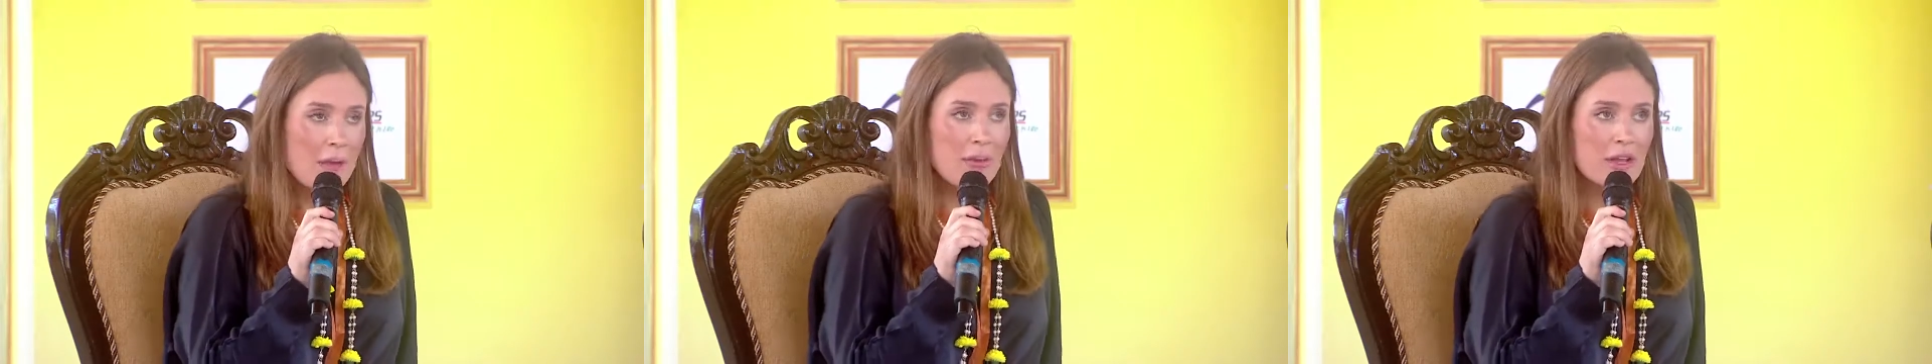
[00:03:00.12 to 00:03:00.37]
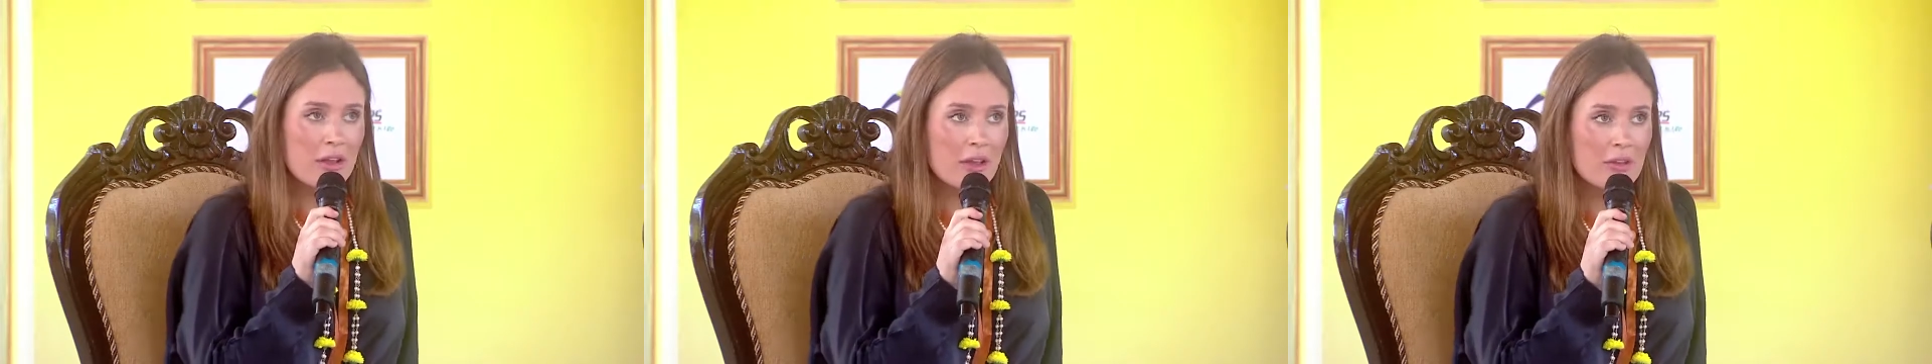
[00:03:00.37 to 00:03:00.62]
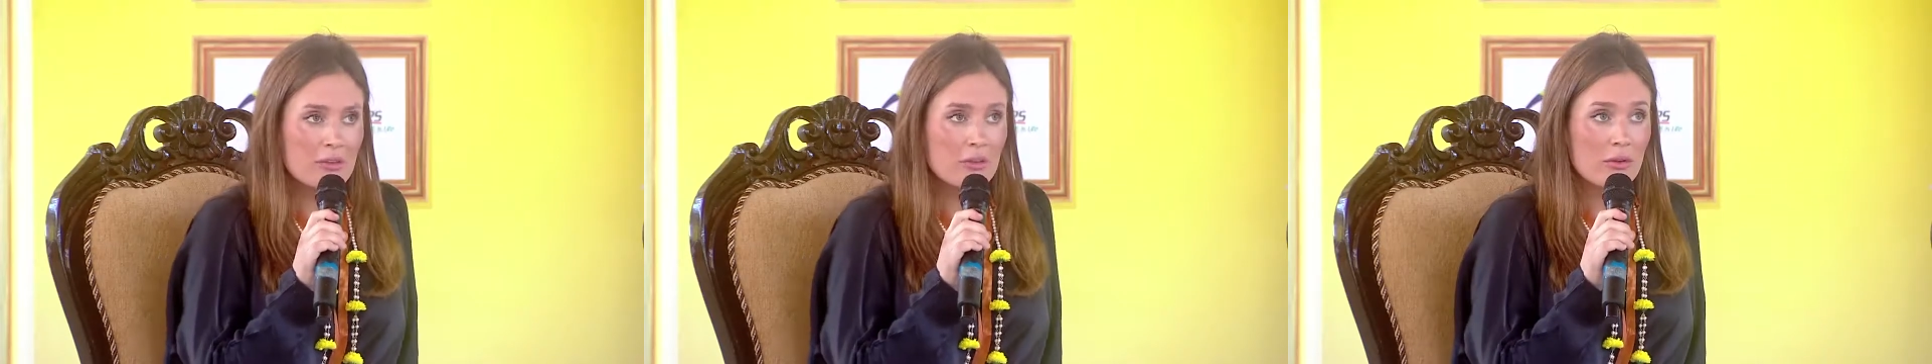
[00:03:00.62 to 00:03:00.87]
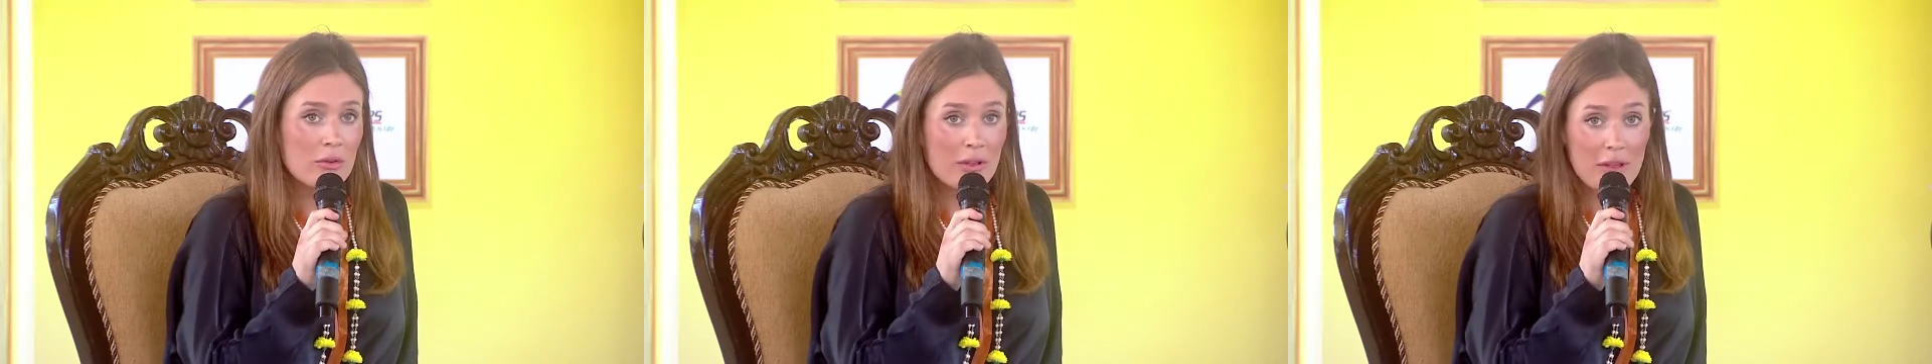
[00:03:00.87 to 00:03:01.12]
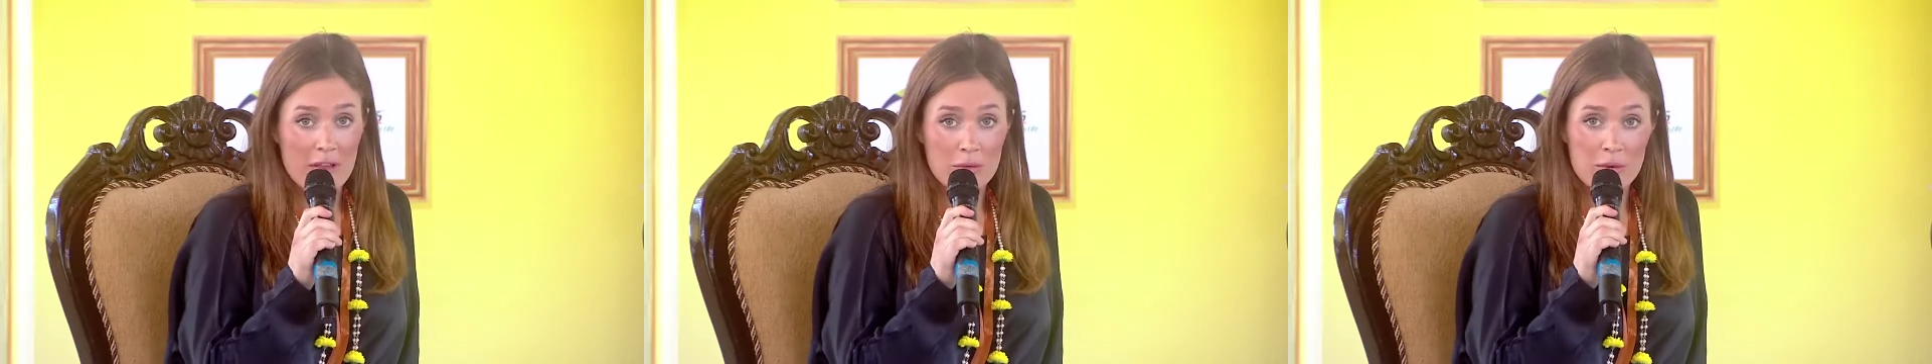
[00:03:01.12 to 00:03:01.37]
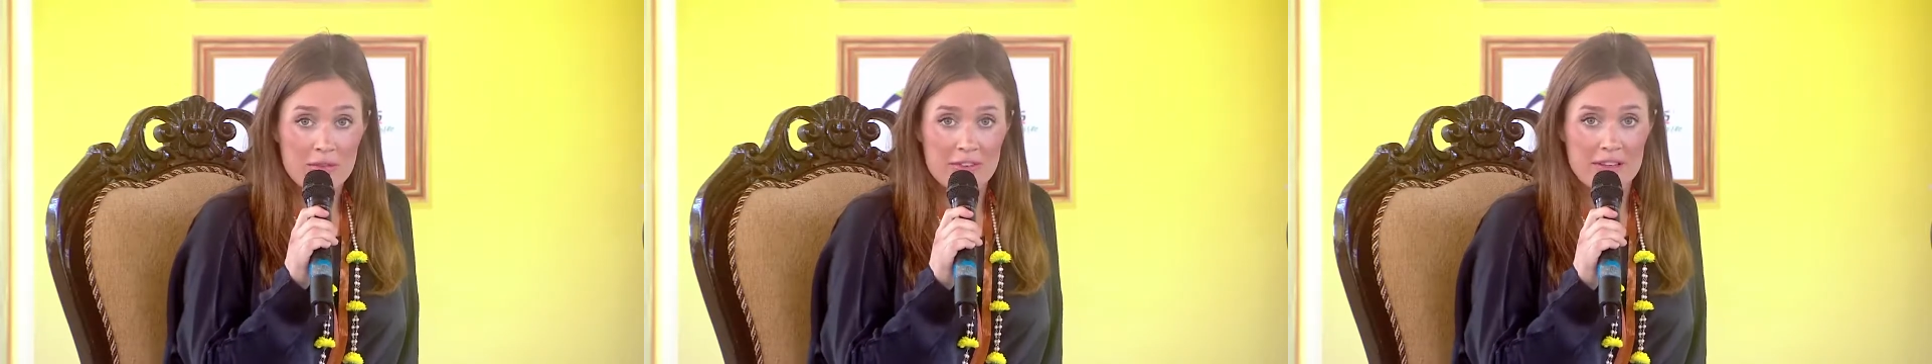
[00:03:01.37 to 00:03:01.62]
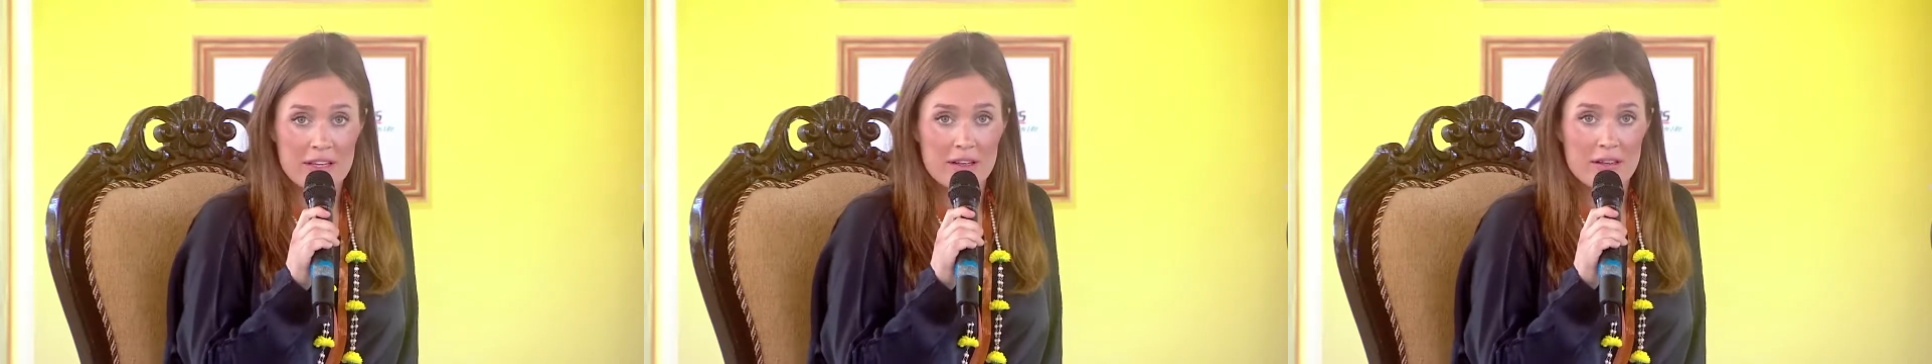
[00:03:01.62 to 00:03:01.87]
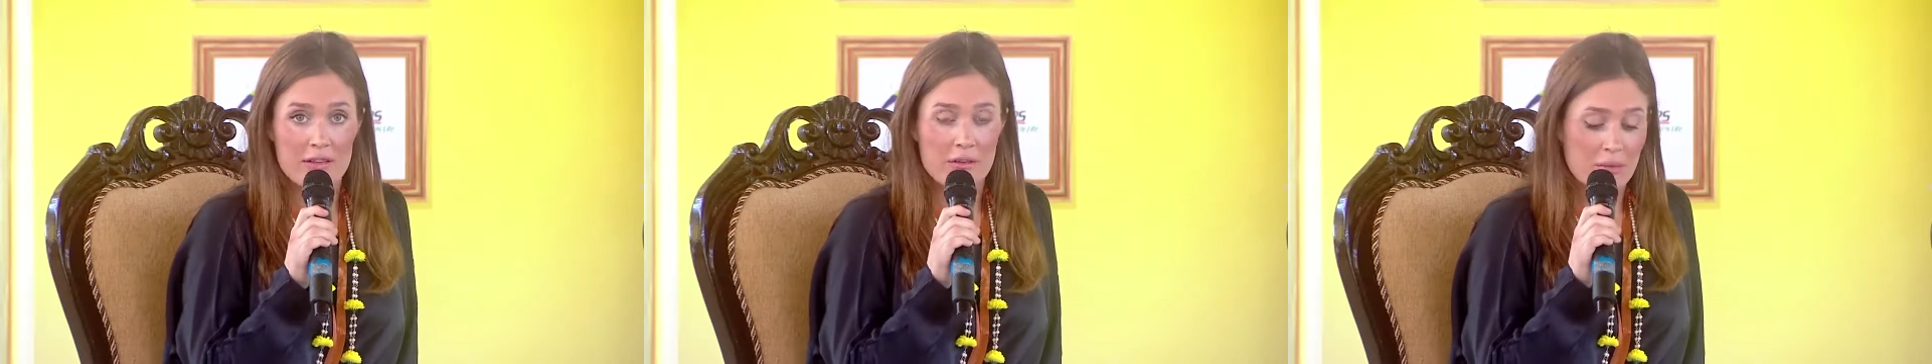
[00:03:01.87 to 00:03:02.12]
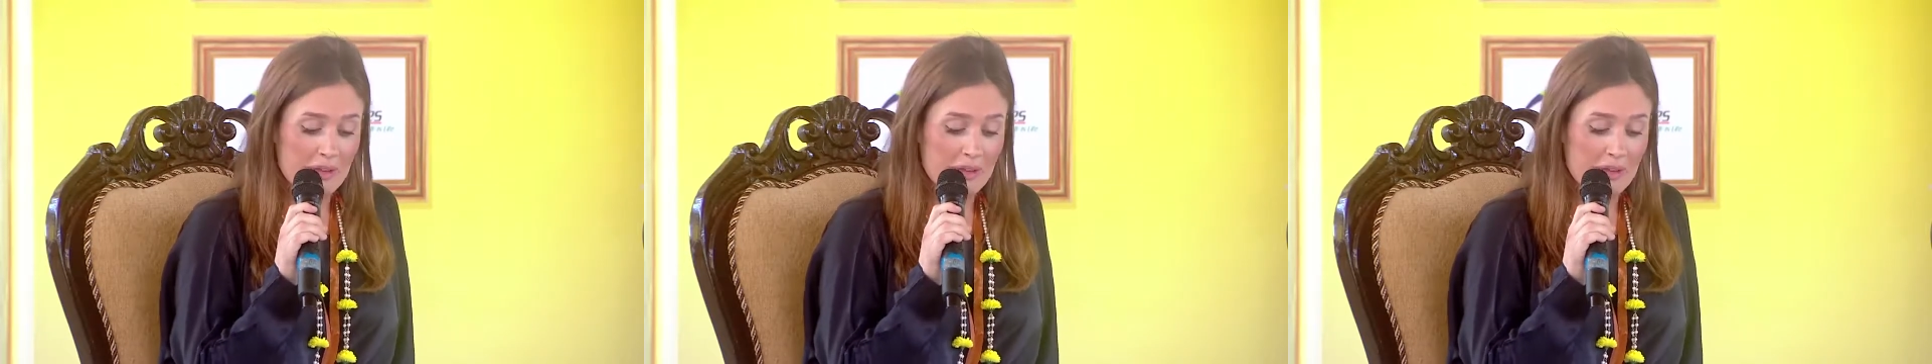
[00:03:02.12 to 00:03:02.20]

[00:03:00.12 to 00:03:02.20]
Because as we've seen in the